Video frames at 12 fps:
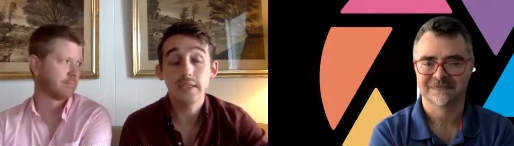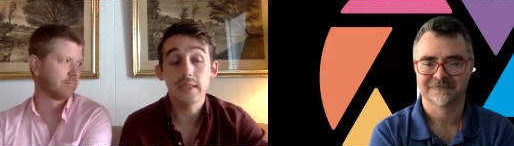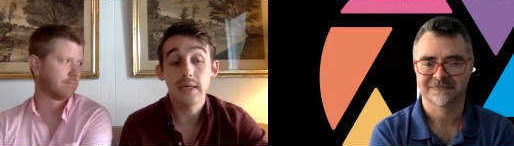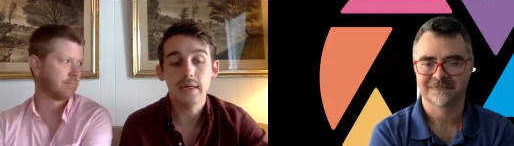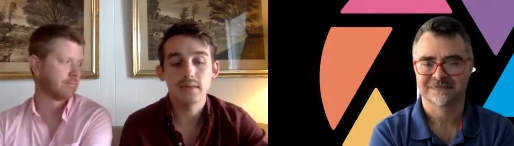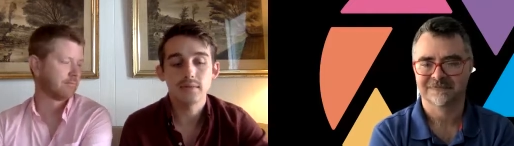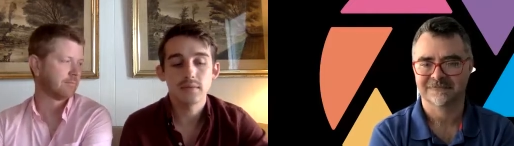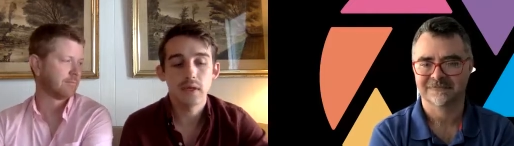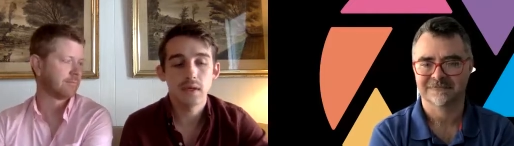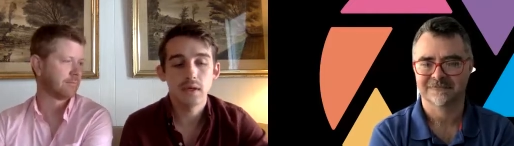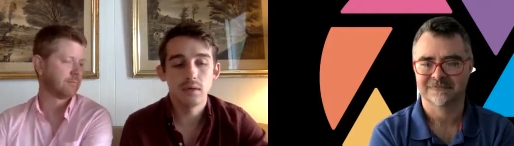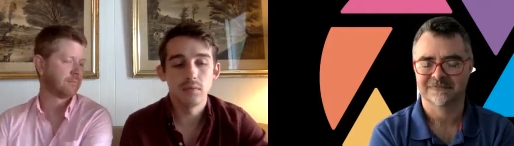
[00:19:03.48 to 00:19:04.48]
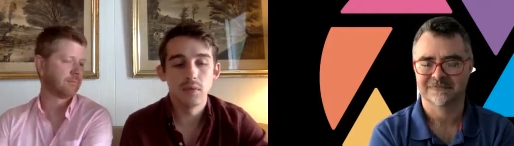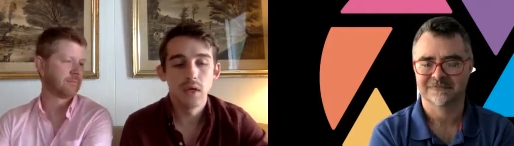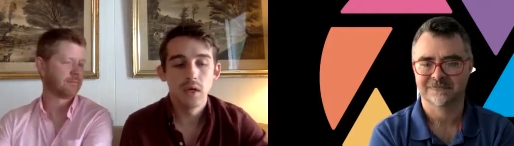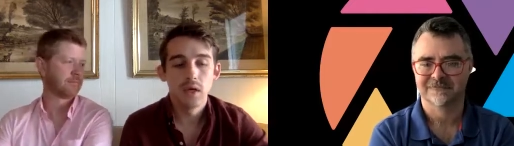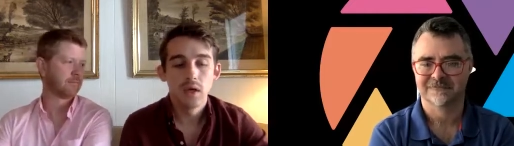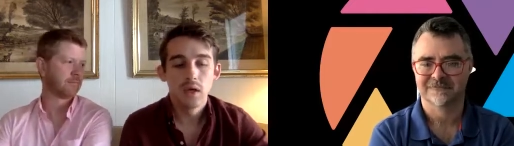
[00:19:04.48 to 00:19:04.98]
Speaker 1: Yeah, um,
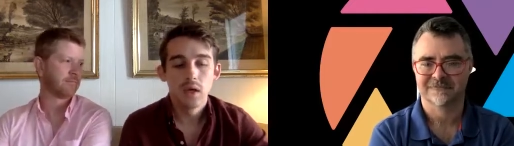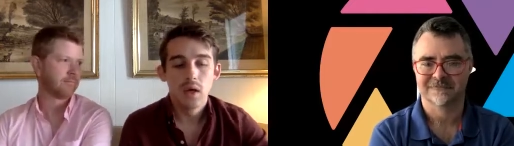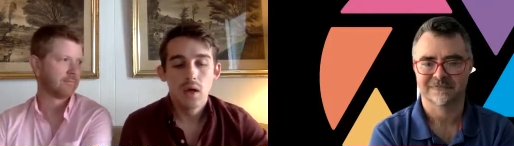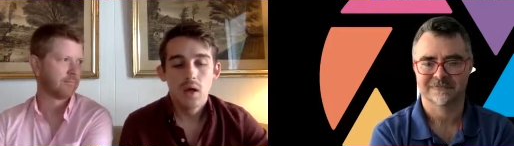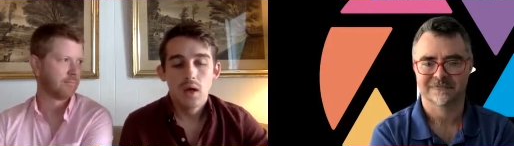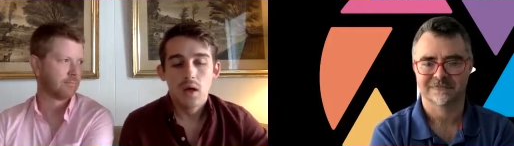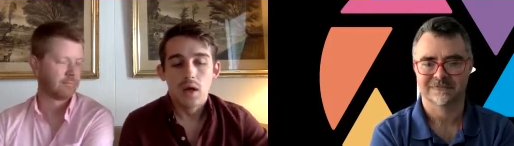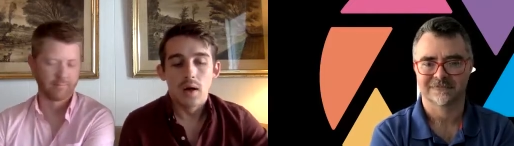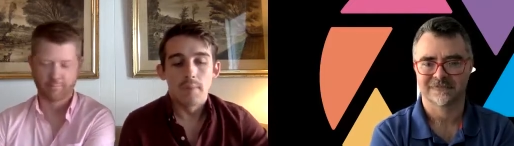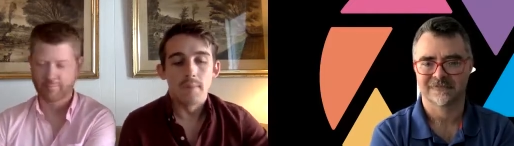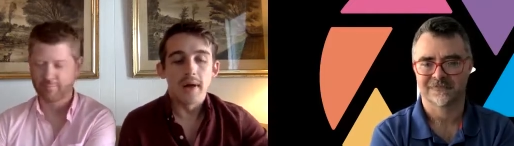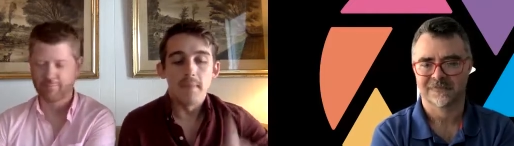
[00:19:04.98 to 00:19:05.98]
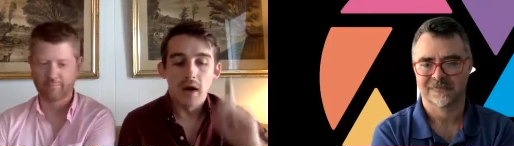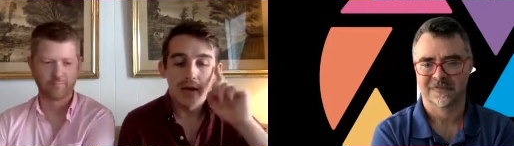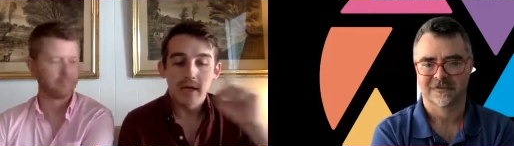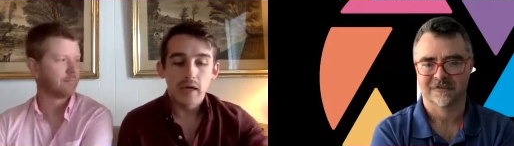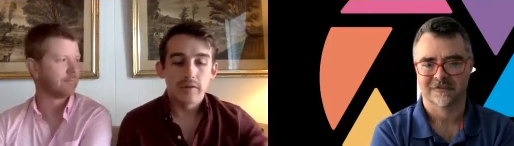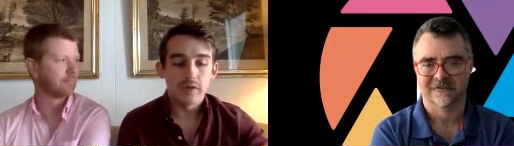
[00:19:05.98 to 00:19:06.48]
my mind
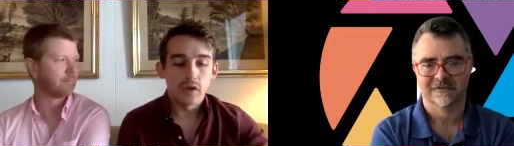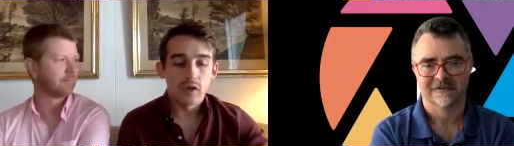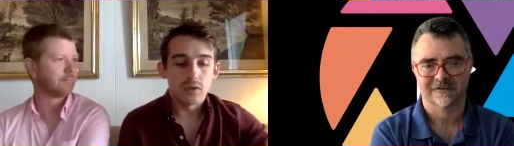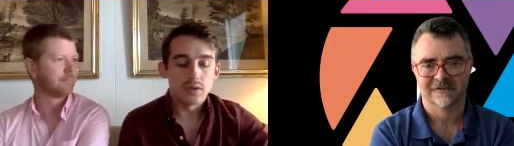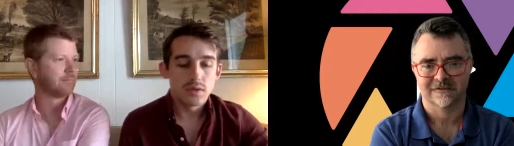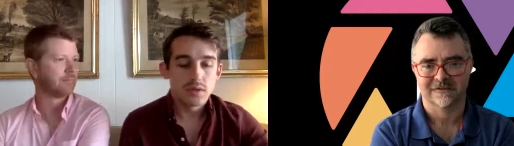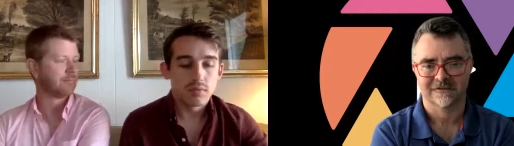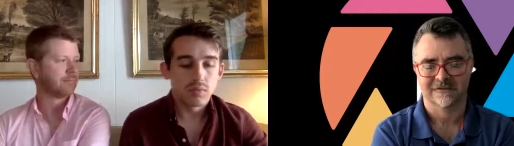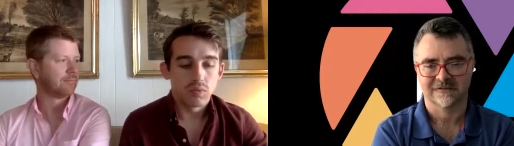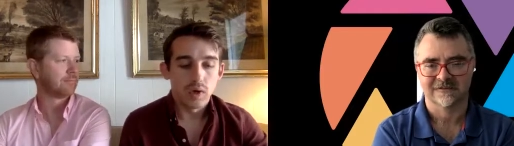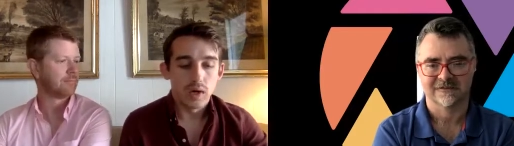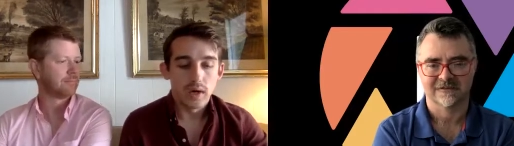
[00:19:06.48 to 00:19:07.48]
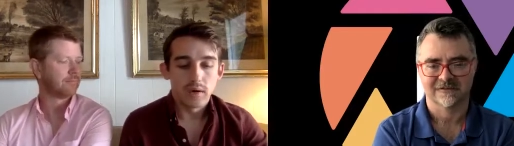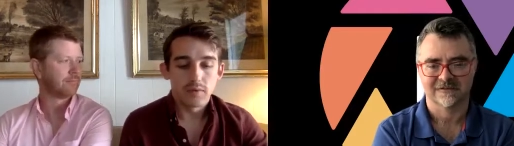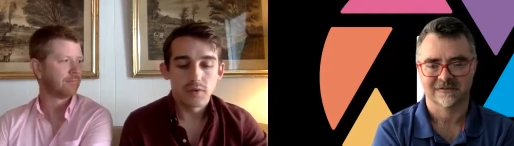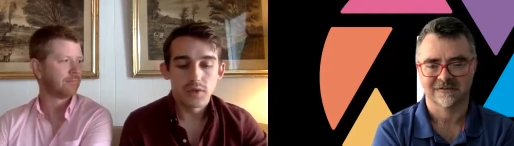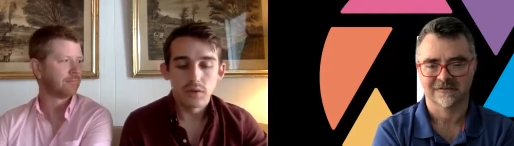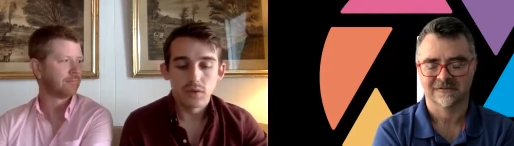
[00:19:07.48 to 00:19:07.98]
kind of goes uh,
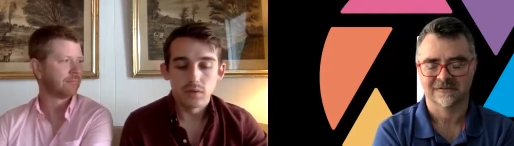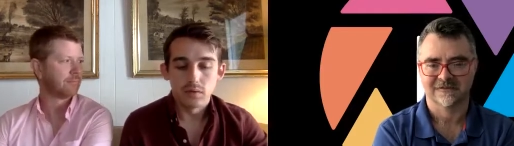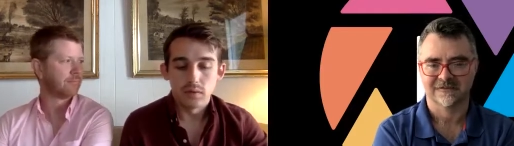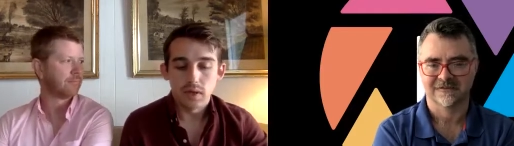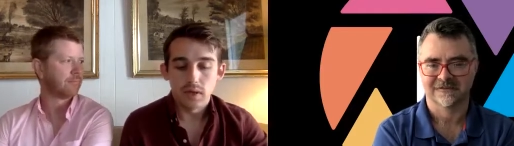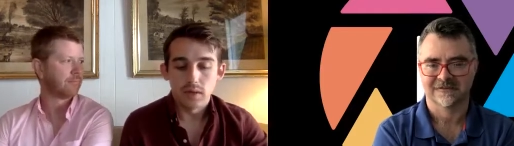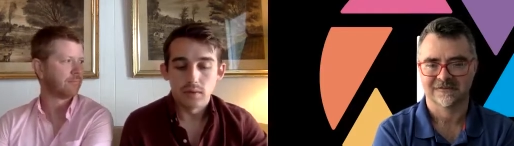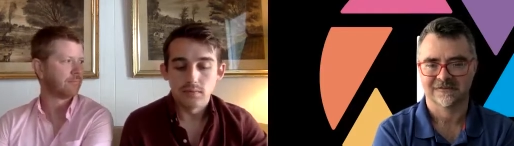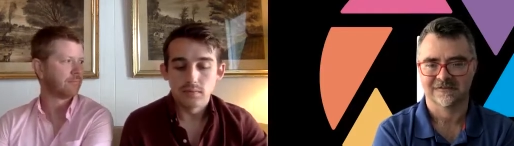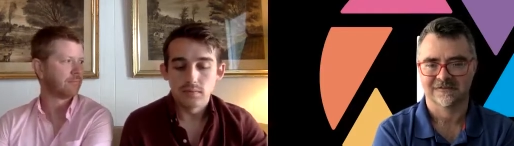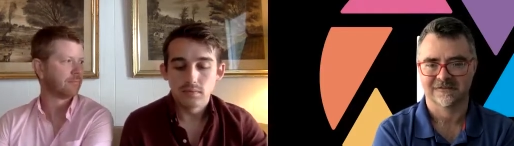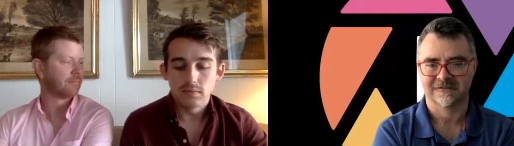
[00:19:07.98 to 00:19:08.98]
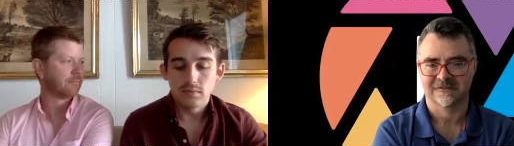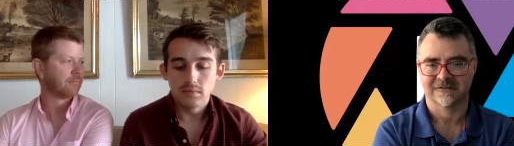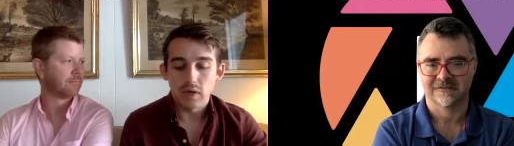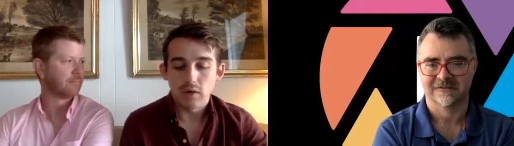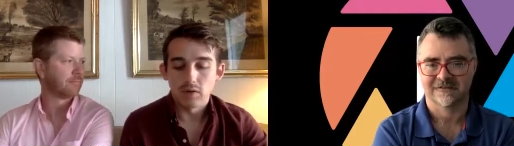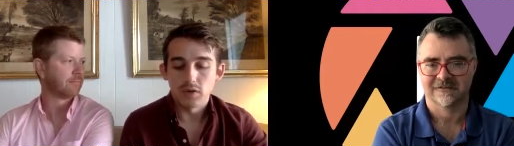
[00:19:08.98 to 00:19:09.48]
to um,
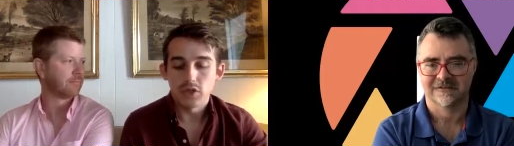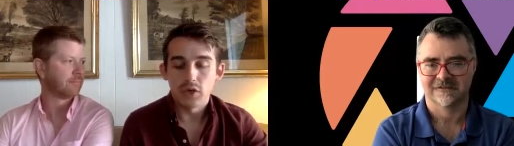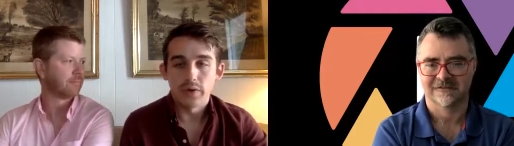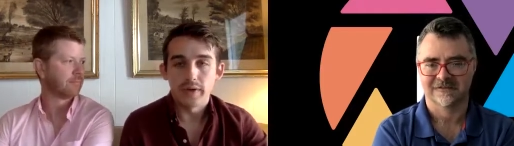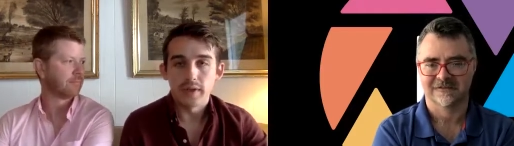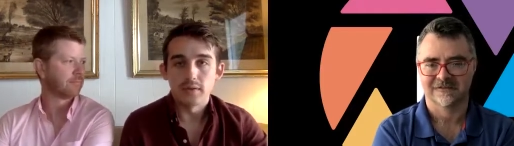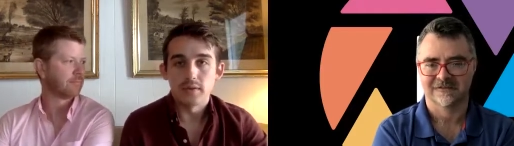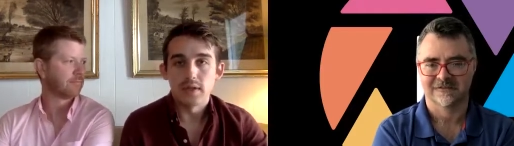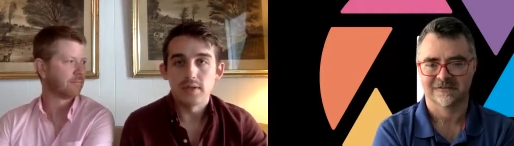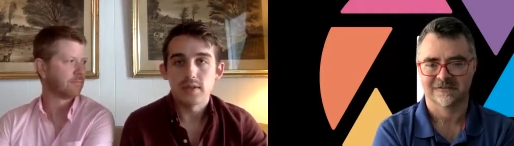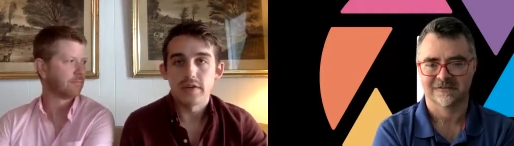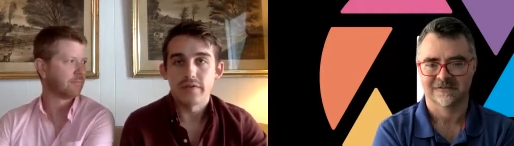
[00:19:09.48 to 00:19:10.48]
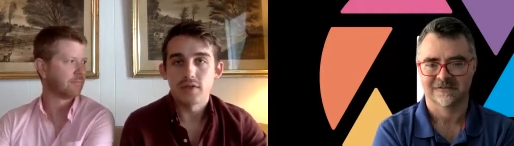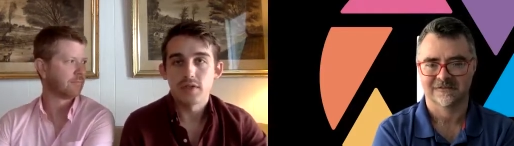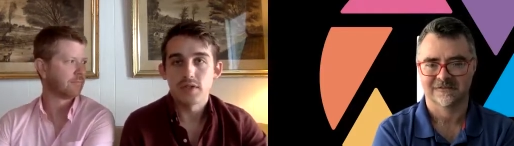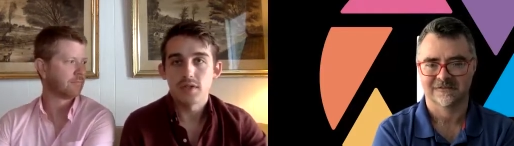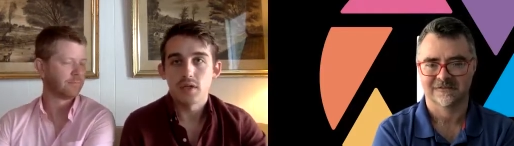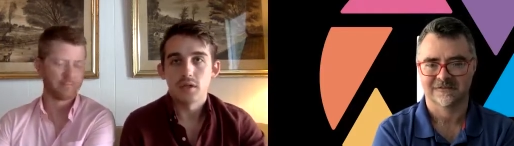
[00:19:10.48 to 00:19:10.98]
our showing in, in San
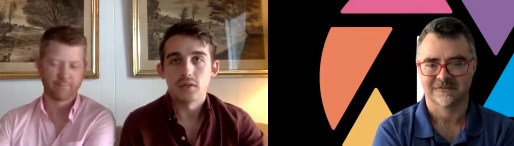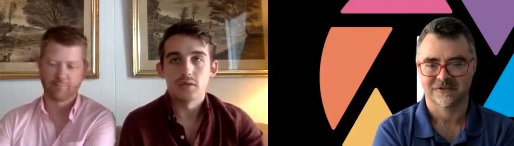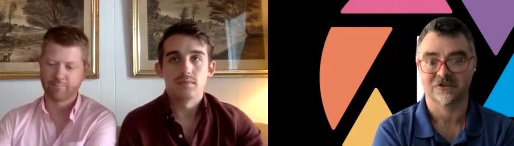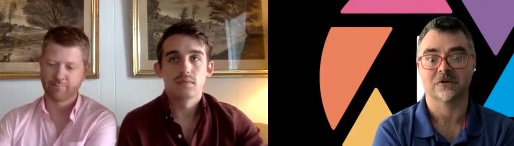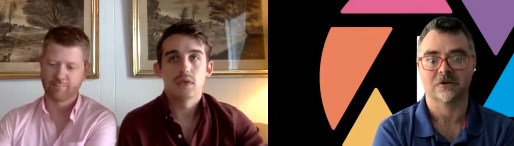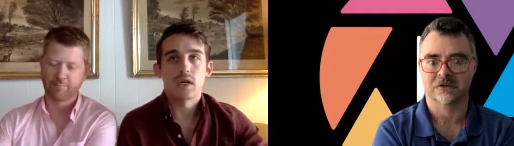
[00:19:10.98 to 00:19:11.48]
Francisco, sure.